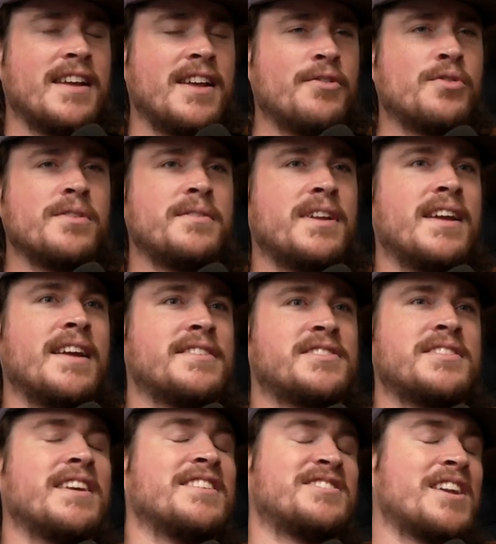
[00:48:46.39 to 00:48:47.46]
It would.
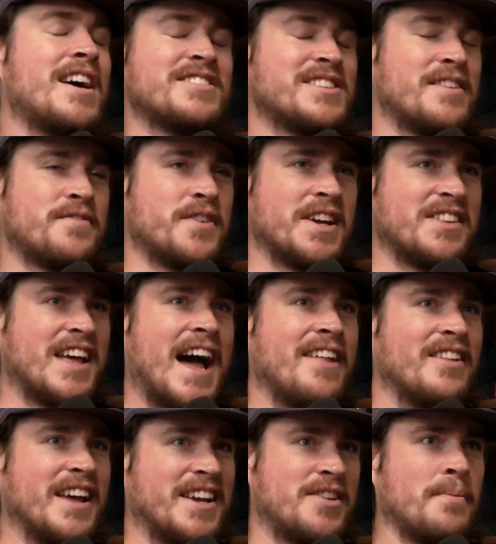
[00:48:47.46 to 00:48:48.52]
It's not stuff like
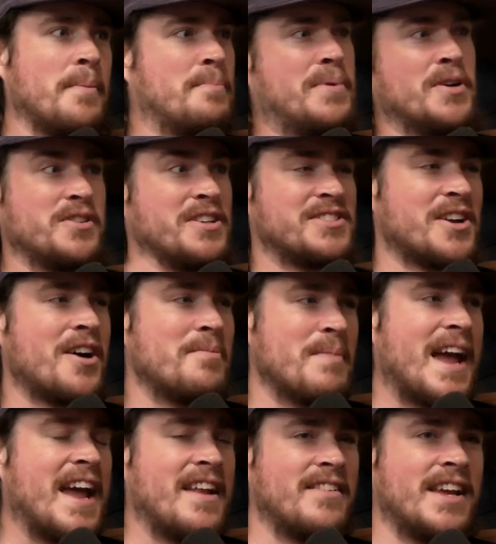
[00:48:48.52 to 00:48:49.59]
that. Like, put this on
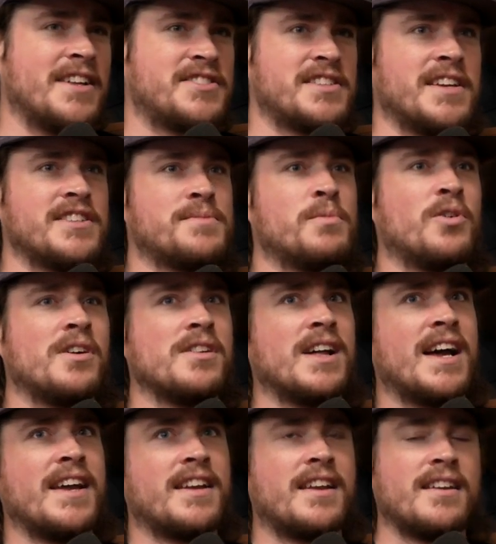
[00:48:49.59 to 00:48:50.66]
Main. It's more
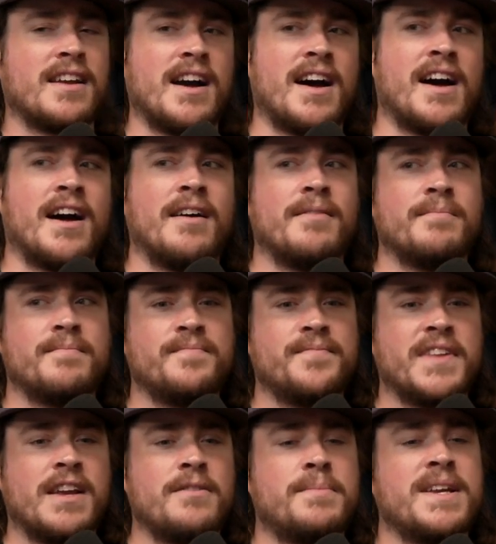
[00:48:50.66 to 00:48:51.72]
like,
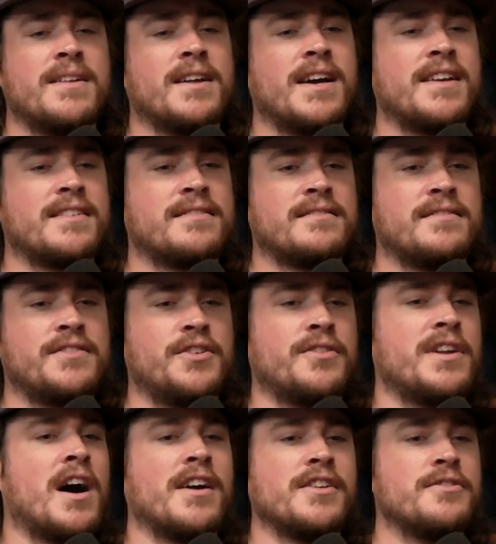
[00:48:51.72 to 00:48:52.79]
it'd be like you're
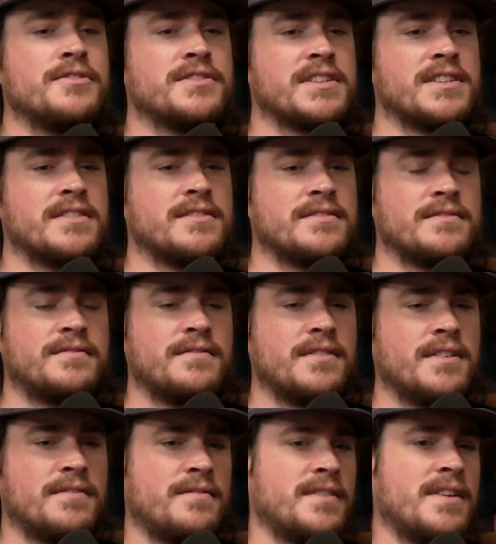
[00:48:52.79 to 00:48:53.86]
not using
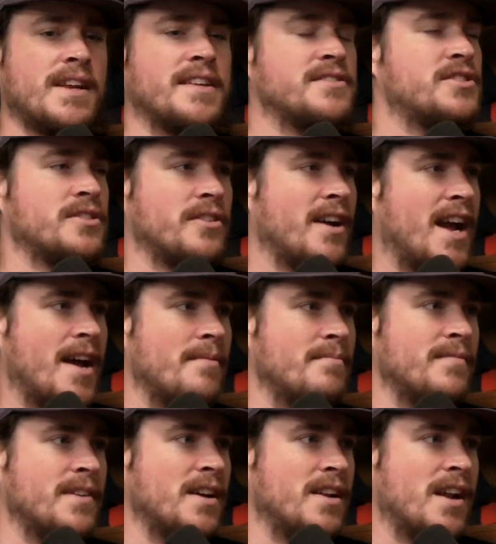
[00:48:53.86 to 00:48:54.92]

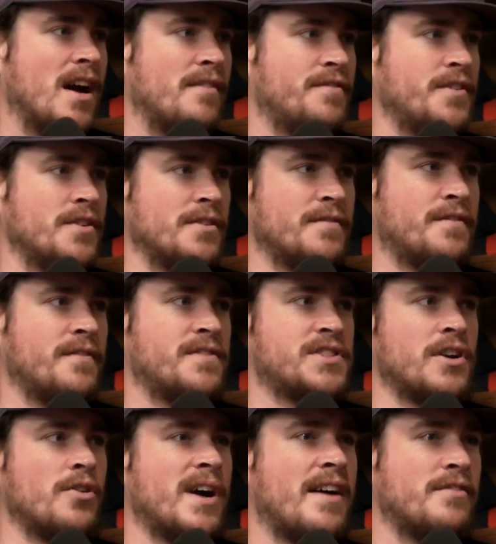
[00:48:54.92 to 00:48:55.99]
Instagram enough. You're
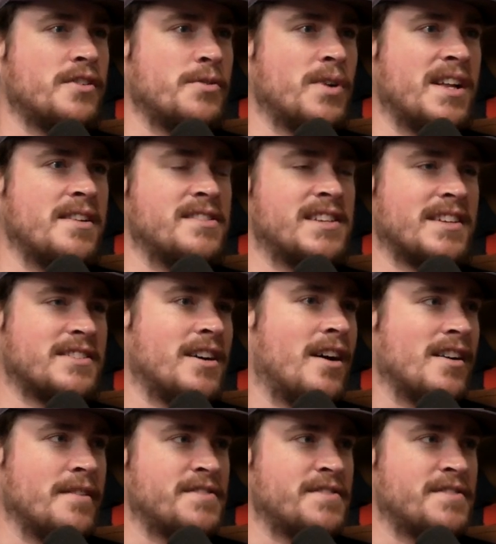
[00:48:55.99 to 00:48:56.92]
so heavily weighted TikTok.